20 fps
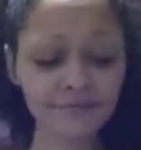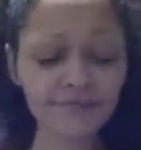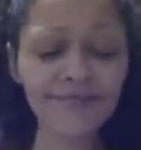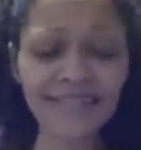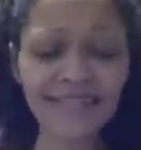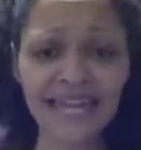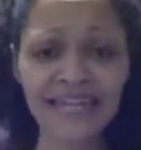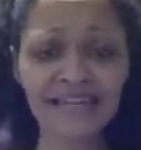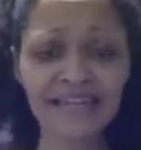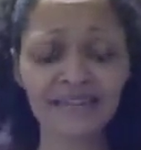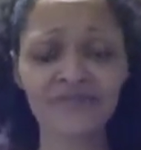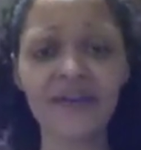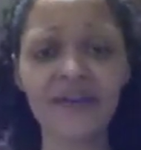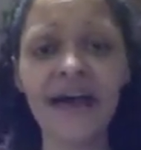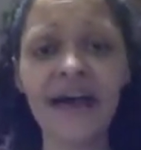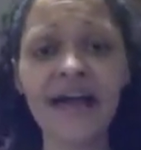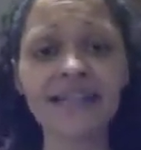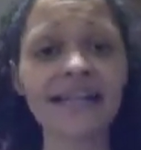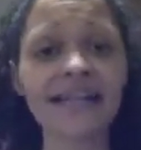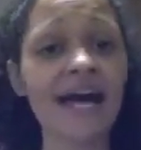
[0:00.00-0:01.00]
And in
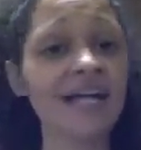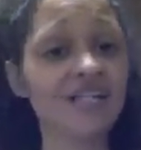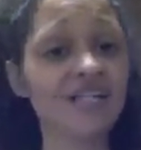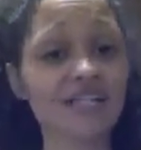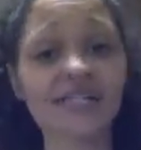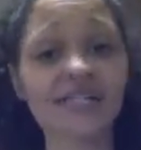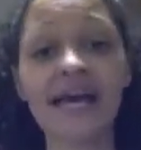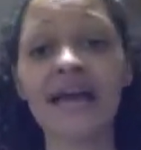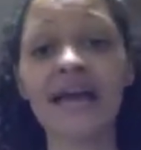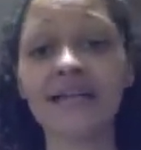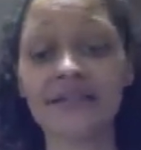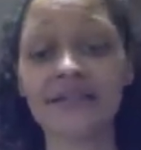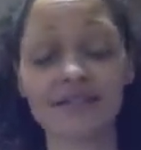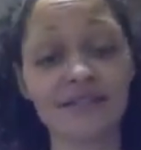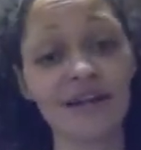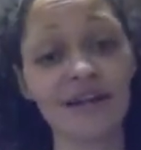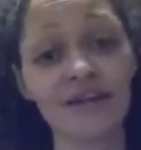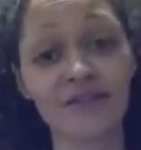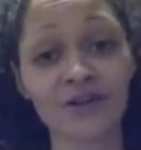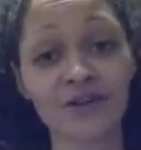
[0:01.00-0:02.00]
fact, I just hadn't
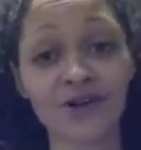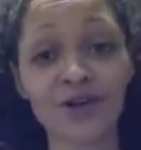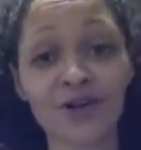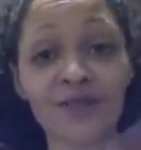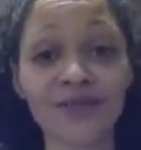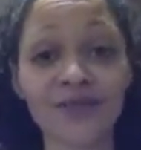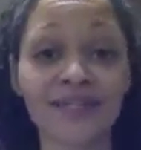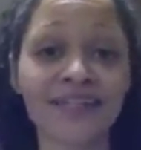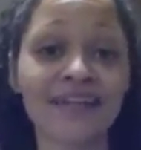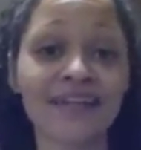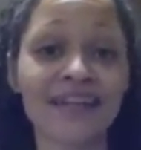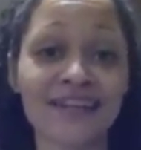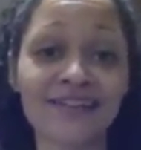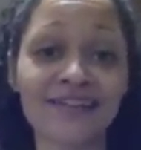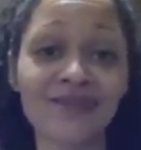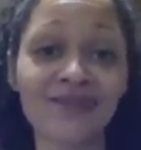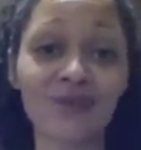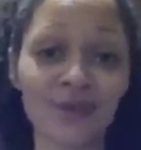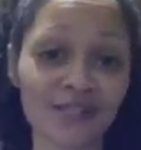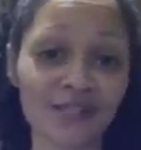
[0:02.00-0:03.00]
discovered Urban Decay's
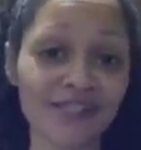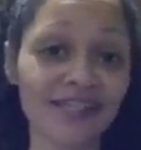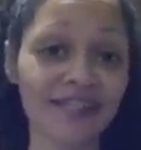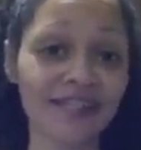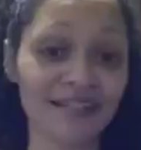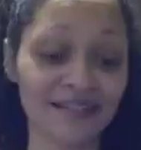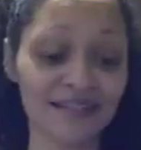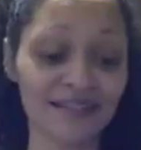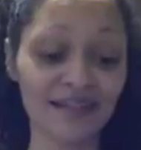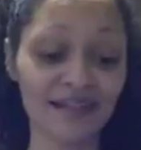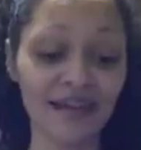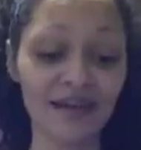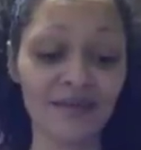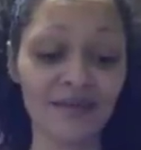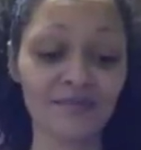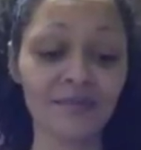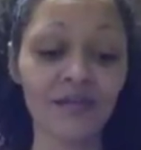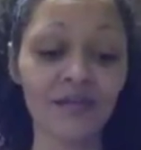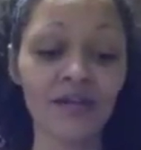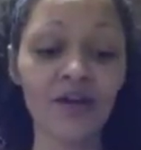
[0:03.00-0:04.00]

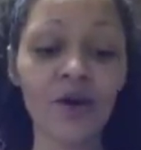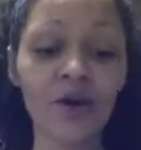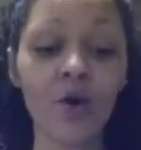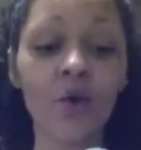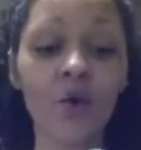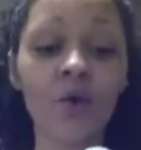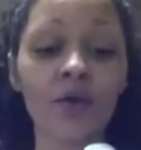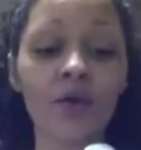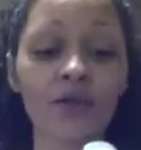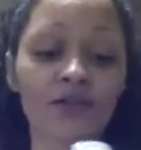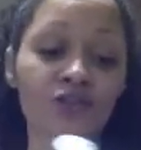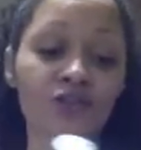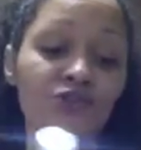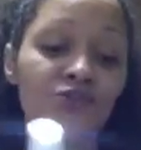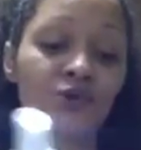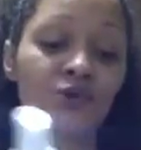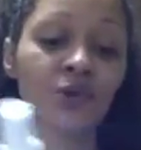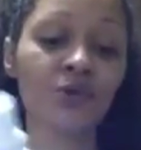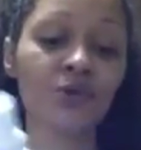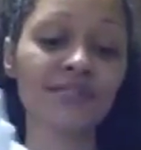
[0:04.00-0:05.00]
all
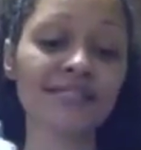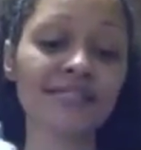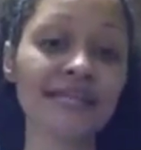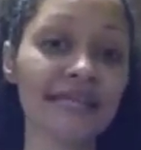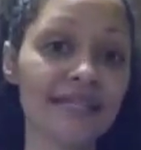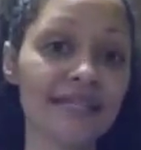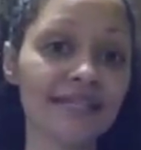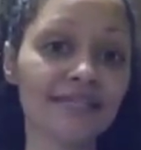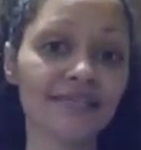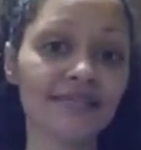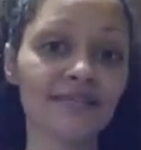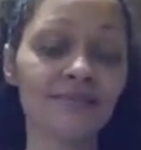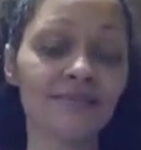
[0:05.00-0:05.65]
control setting